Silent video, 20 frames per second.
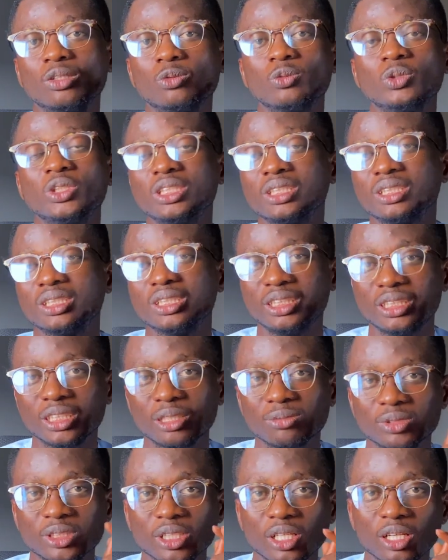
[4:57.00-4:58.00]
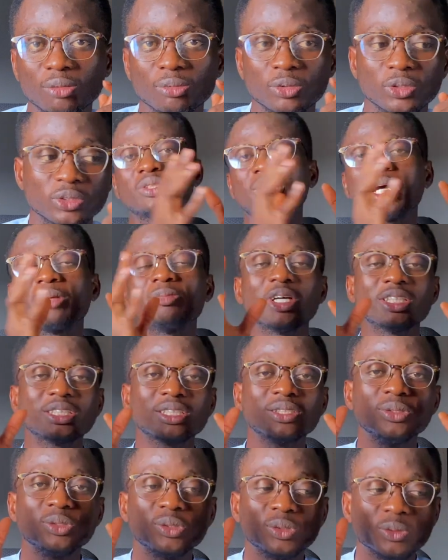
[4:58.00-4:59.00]
which is the JAMB syllabus. I'm not
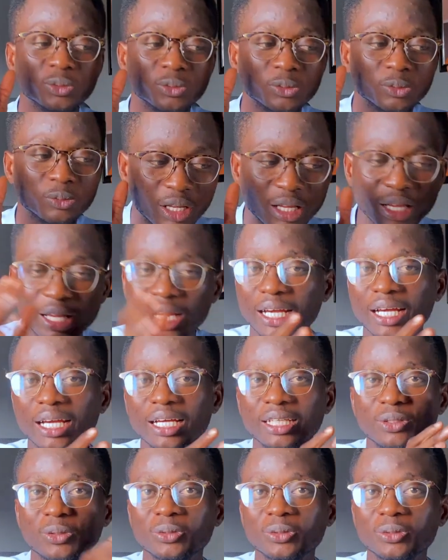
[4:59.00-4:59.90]
asking you to learn,